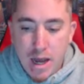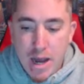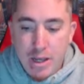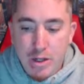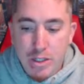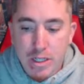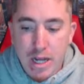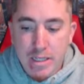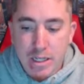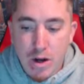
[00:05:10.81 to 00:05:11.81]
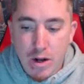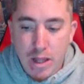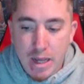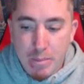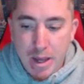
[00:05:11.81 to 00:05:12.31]
I usually like to go to
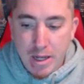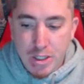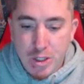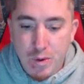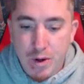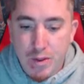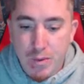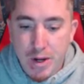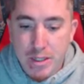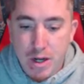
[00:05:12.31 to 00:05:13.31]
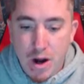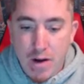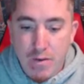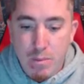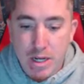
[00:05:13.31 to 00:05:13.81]
like page 2 or 3 to
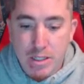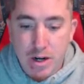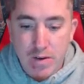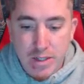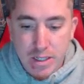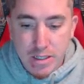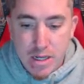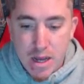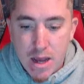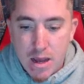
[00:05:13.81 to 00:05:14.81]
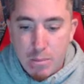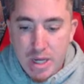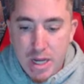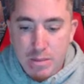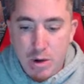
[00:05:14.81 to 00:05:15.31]
offer my services
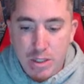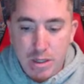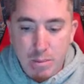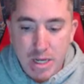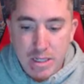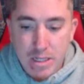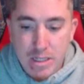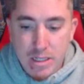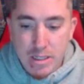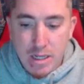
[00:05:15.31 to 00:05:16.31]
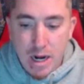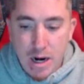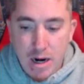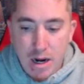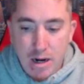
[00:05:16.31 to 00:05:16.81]
because most of the businesses
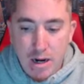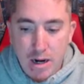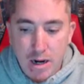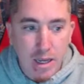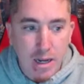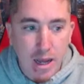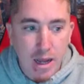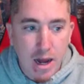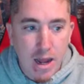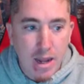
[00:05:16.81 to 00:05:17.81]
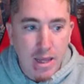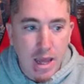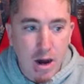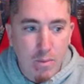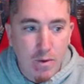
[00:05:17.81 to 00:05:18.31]
are not getting any
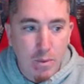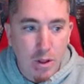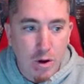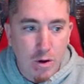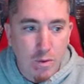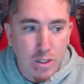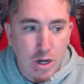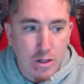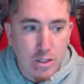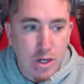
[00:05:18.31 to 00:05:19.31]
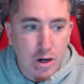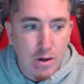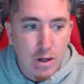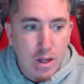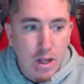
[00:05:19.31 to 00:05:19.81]
help from the local results. So
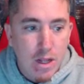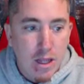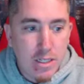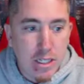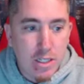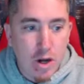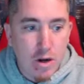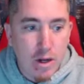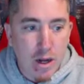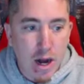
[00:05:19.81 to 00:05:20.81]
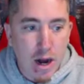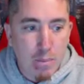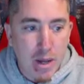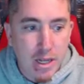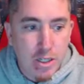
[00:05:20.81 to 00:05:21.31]
let's just go to
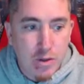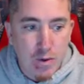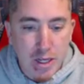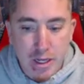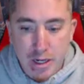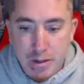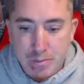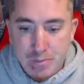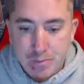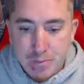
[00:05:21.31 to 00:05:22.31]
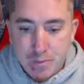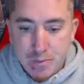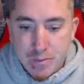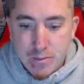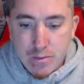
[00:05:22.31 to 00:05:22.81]
page 3 here.
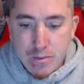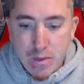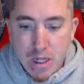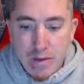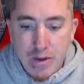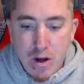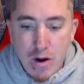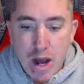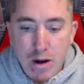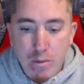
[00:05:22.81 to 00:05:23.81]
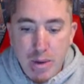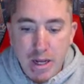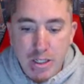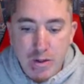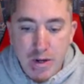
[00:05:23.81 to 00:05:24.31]
If you go down on
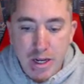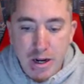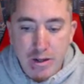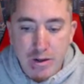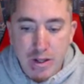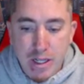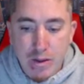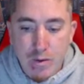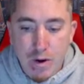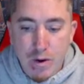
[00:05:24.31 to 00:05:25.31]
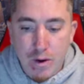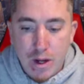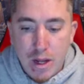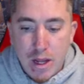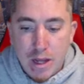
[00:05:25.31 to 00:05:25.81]
page 3 here and you click through,
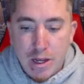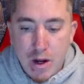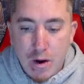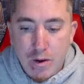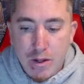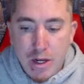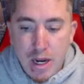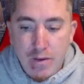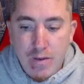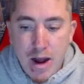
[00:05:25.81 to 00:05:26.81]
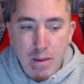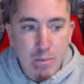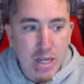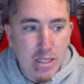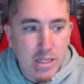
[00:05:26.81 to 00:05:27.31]
you know, you're going to find
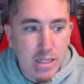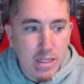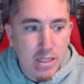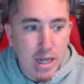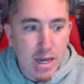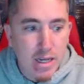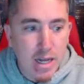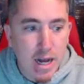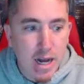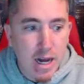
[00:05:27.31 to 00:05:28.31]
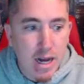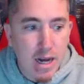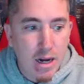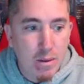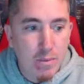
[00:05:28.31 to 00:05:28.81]
businesses like
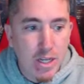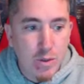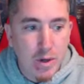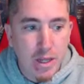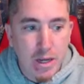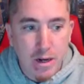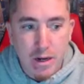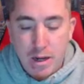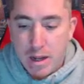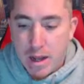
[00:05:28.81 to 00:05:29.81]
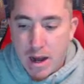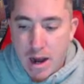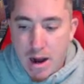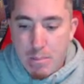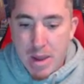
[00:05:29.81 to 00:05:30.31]
this one here,
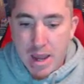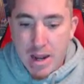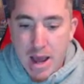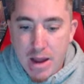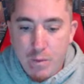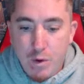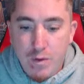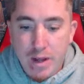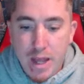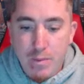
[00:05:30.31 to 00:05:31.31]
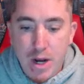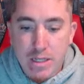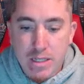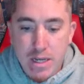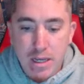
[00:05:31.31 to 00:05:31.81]
Manhattan Roofing
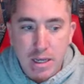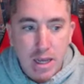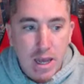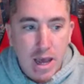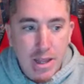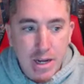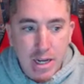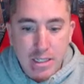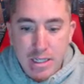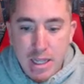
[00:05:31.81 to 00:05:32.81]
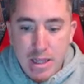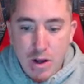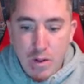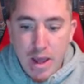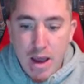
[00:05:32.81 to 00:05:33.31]
NYC, and you're going to see that they
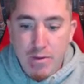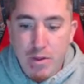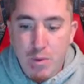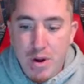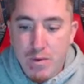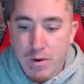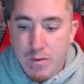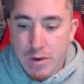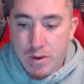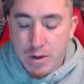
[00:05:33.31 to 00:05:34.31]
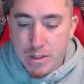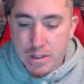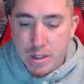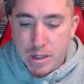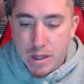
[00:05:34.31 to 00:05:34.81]
only have 3 reviews.